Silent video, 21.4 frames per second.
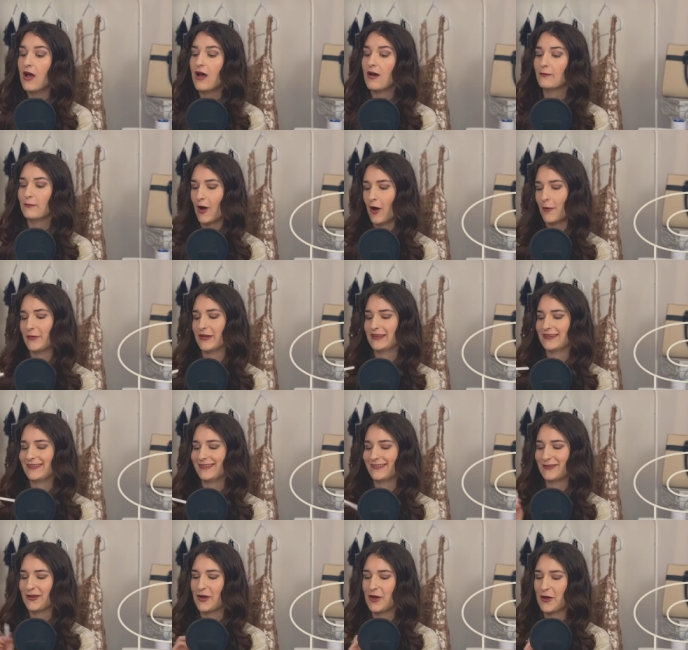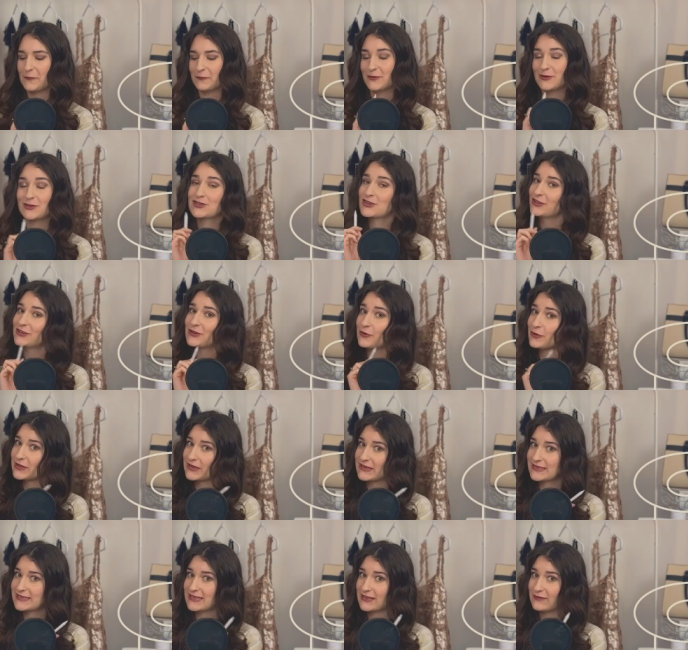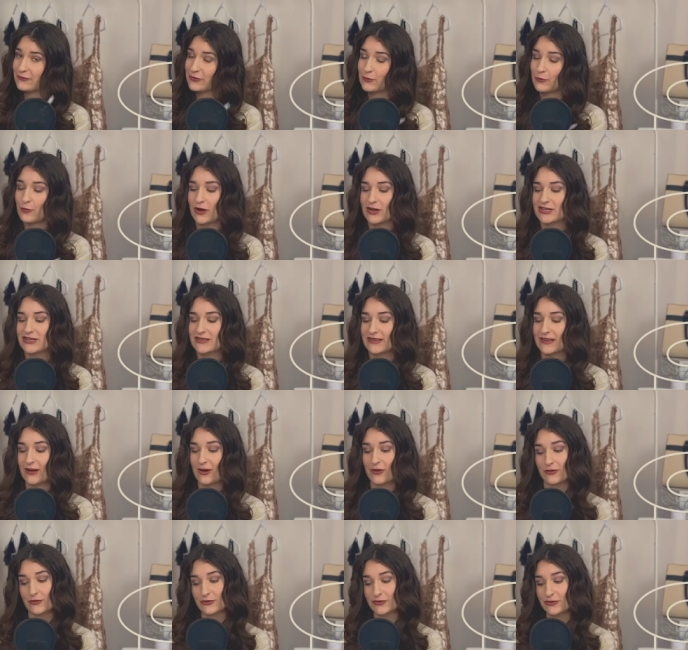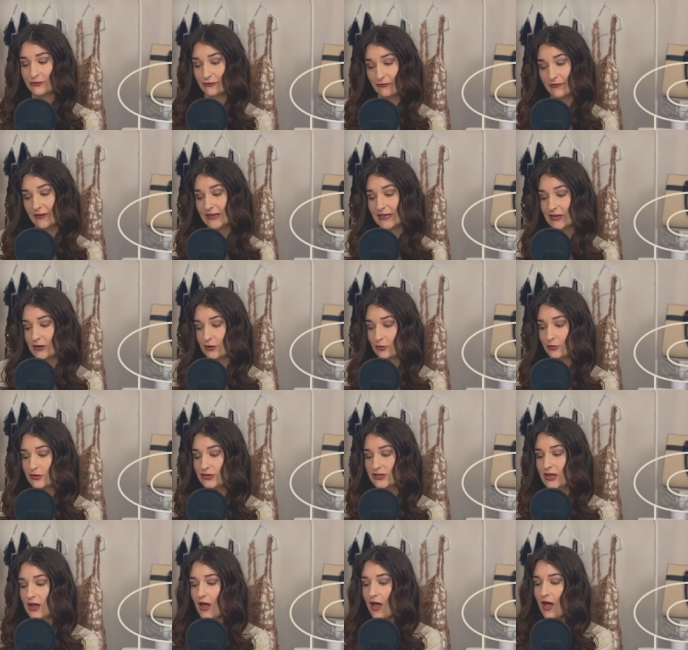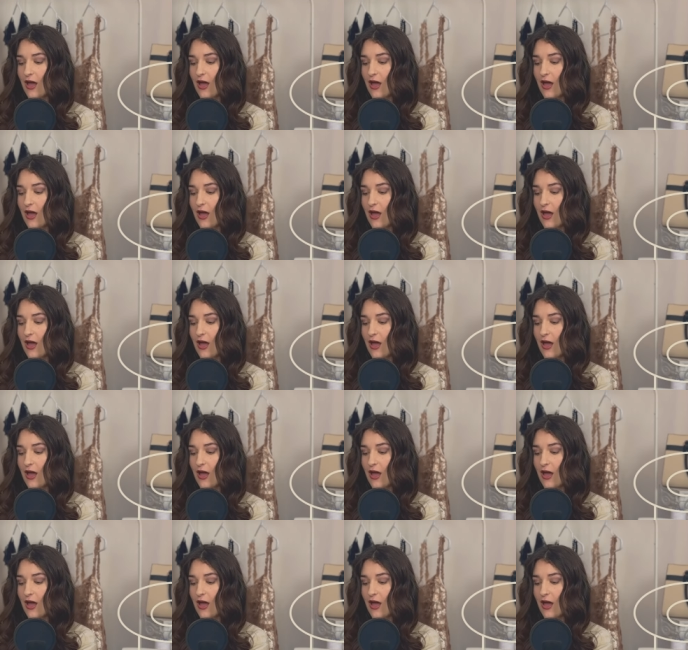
Bobbin. You should know this if you watch the other two videos.